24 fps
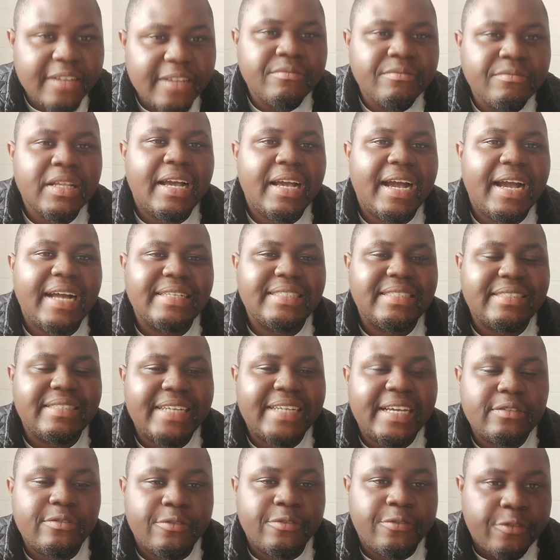And try to
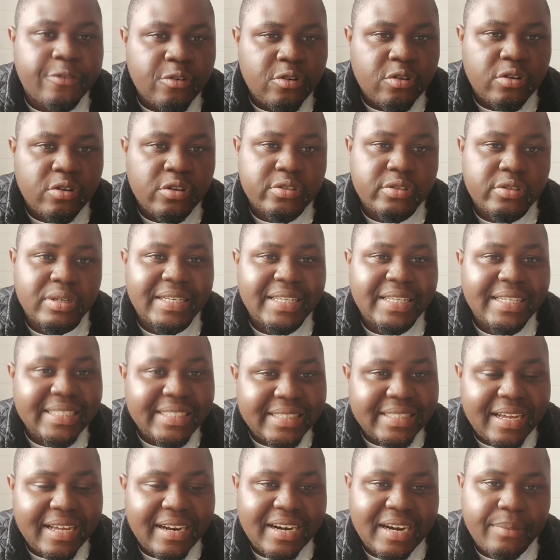follow us on
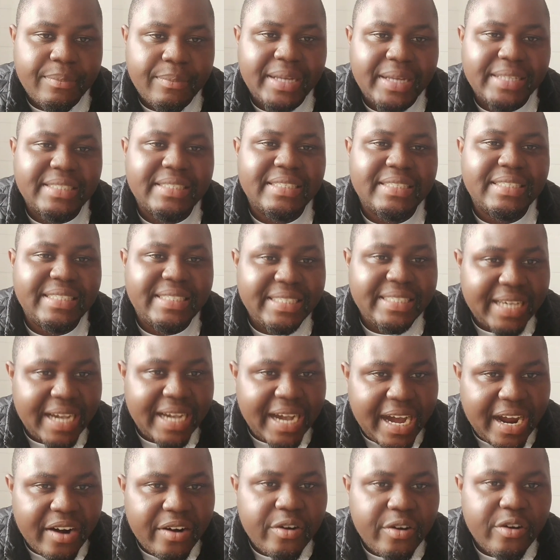Instagram at
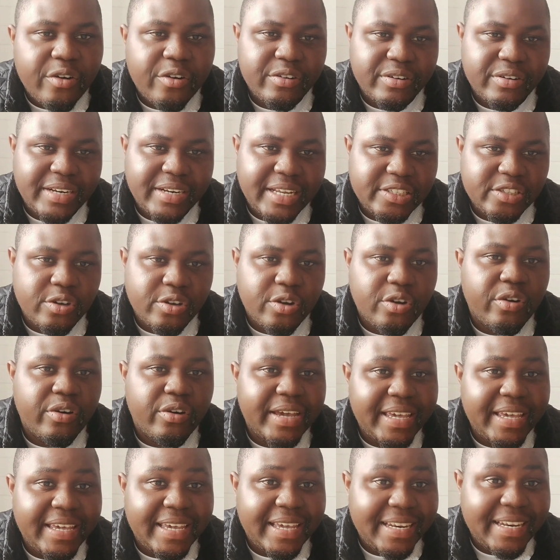
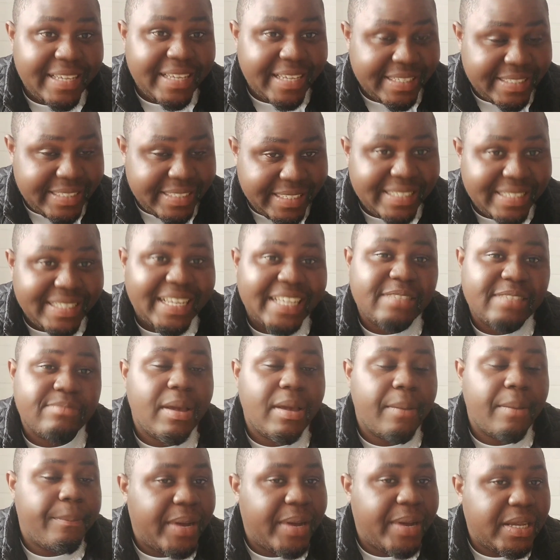dr_alasa. That's my
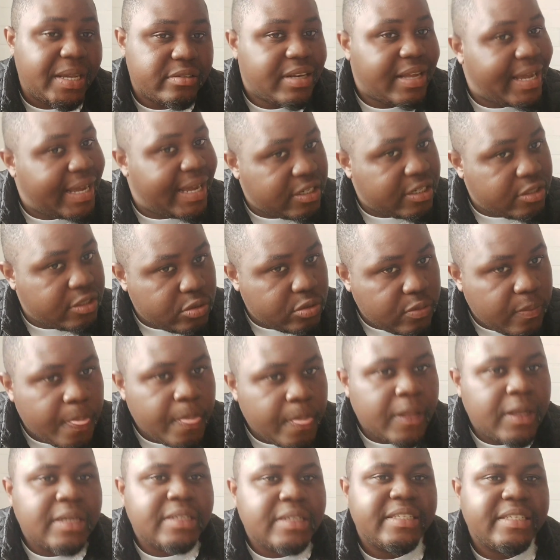personal handle.
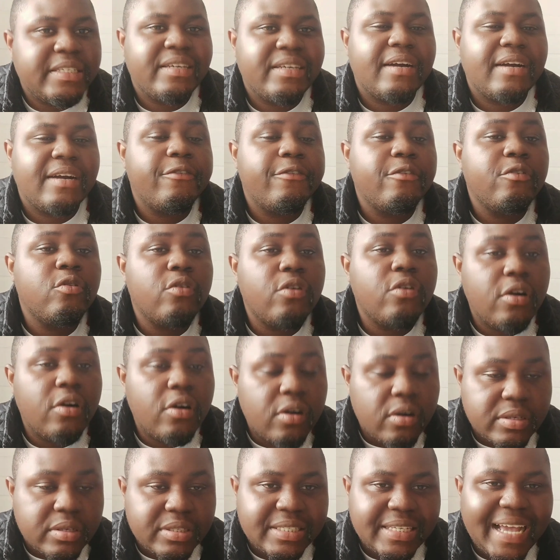Then you can follow us
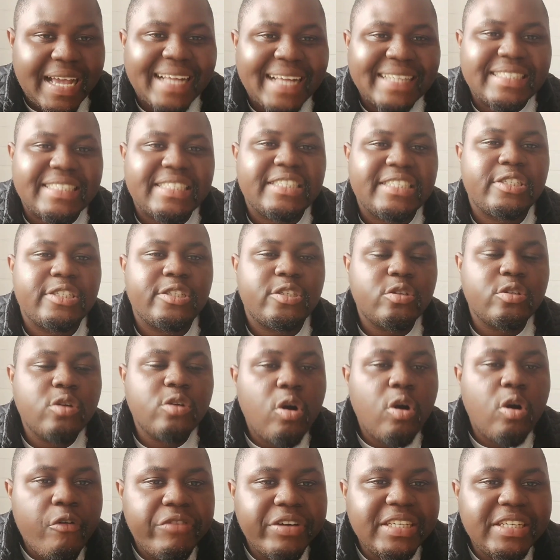at
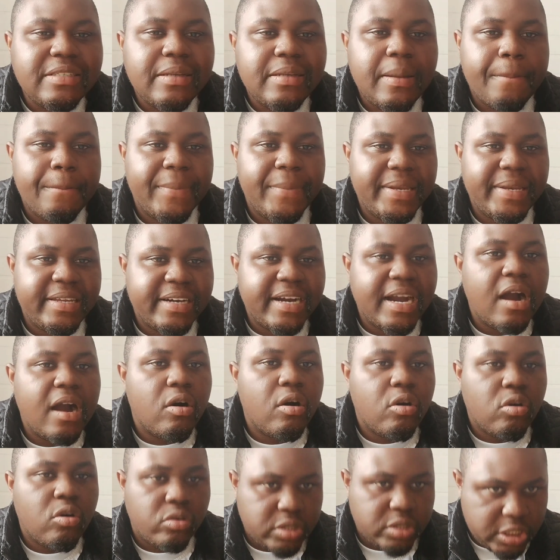Solving Medical
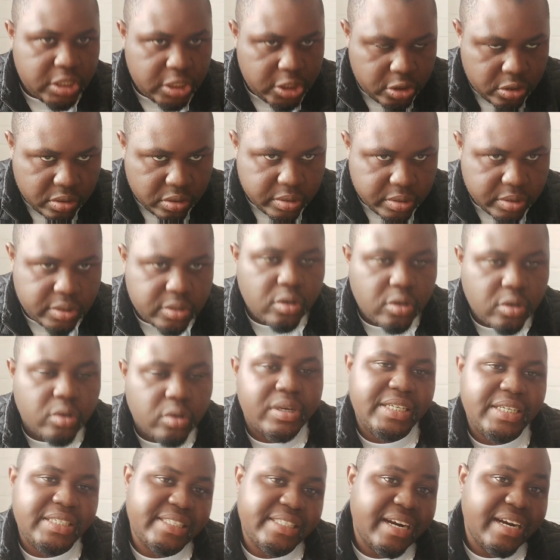Conditions on
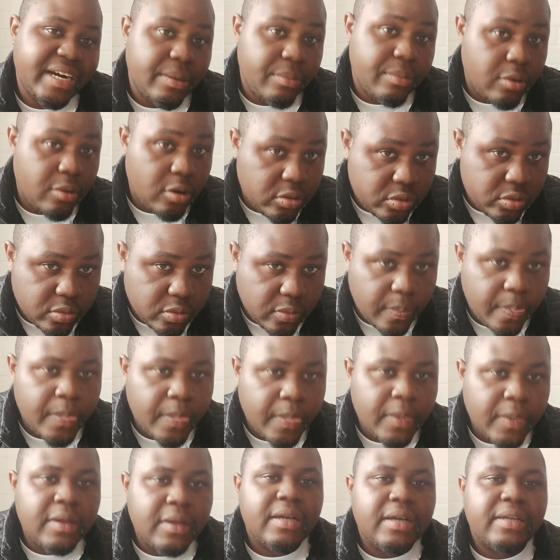Instagram also.
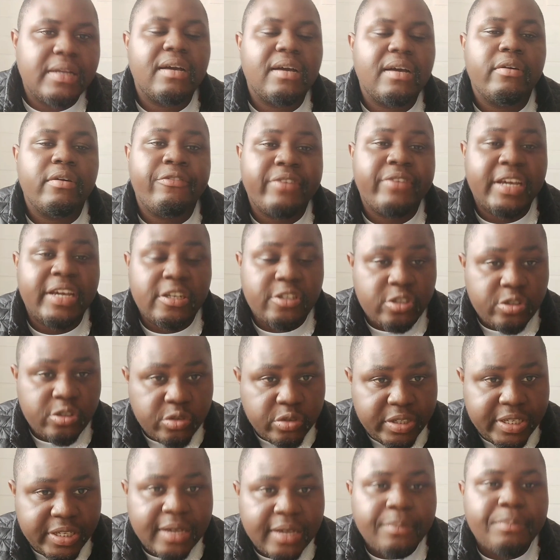Now, if you are new here,
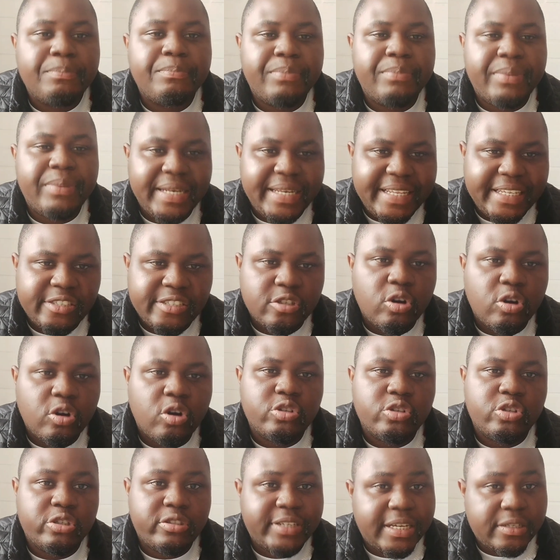please also try
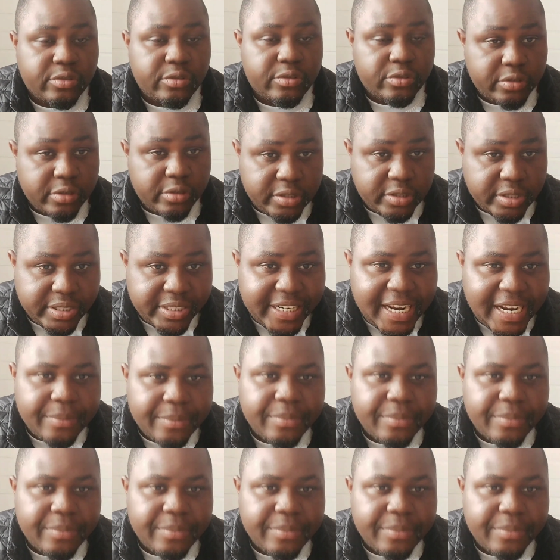to subscribe.